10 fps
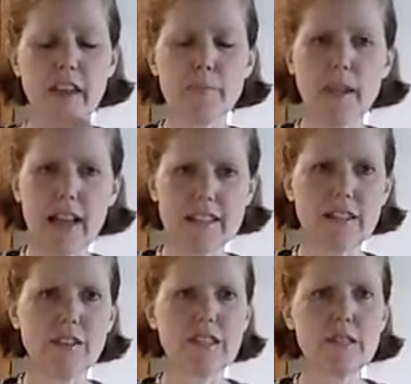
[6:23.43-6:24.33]
I have
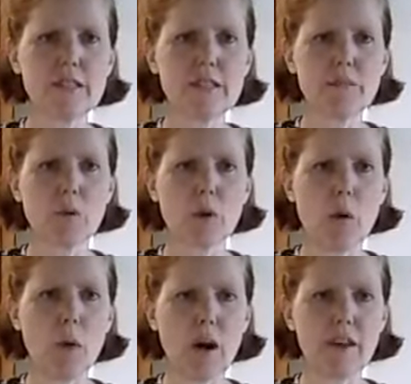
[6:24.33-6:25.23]
plastic lids that will
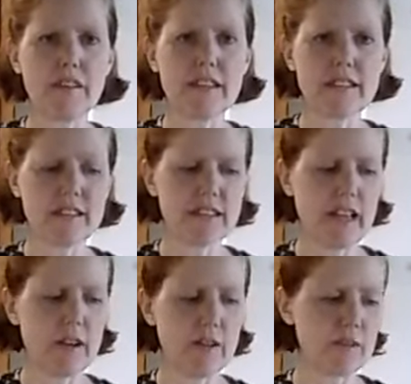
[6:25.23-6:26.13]
go on these
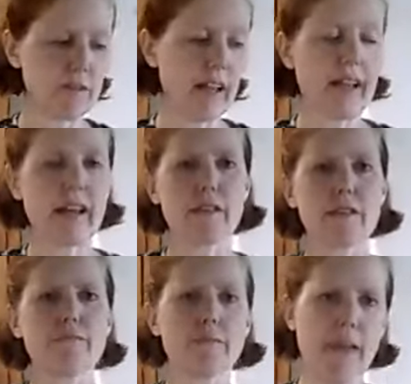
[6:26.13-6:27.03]
containers like
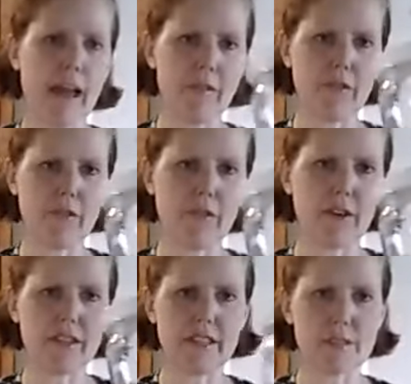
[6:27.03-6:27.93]
I have
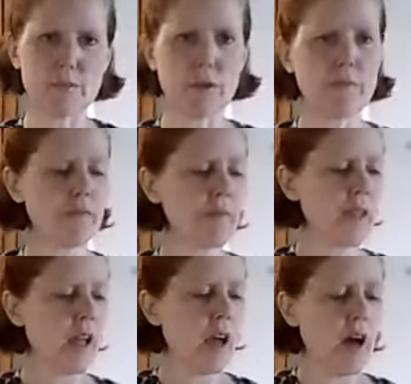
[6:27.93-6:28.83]
on this one.
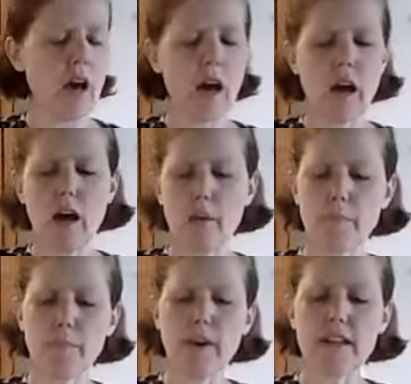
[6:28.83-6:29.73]

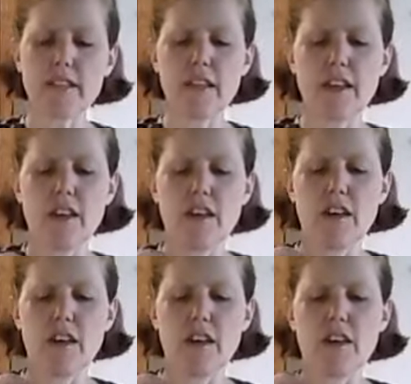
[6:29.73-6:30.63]
But
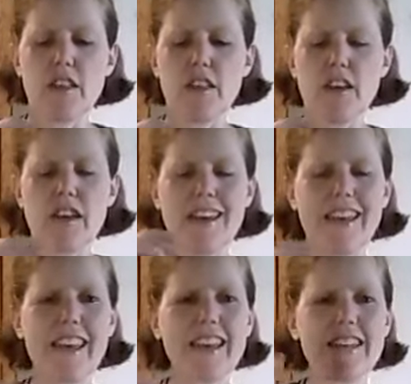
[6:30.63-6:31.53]

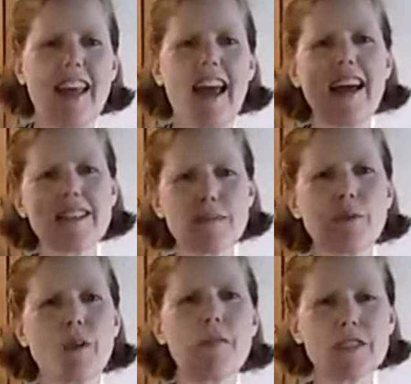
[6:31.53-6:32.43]
it has
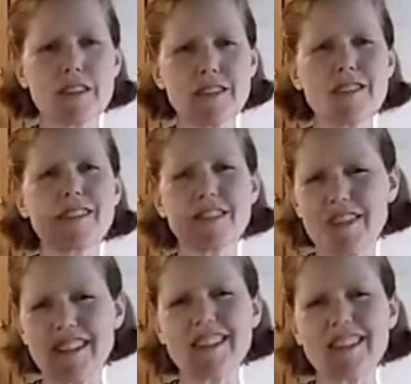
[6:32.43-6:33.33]
some crevices
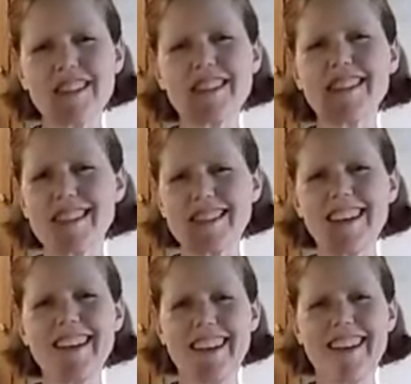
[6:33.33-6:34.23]
that the chia seeds
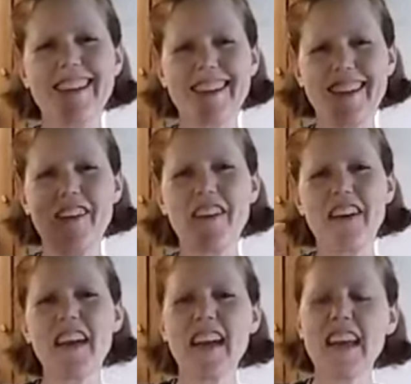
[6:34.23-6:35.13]
tend to get
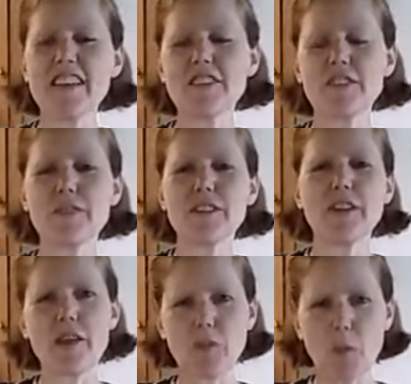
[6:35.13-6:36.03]
into,
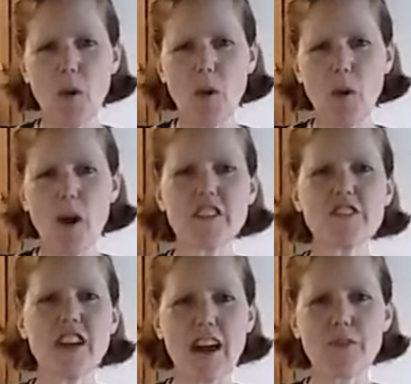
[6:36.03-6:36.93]
and you have to wash
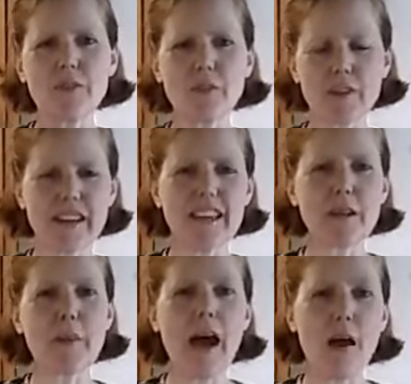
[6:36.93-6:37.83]
it out in order to
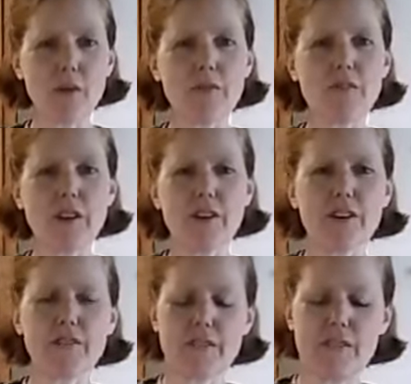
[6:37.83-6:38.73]
get them out of
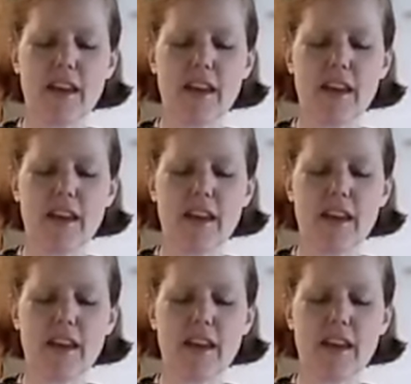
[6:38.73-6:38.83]
there.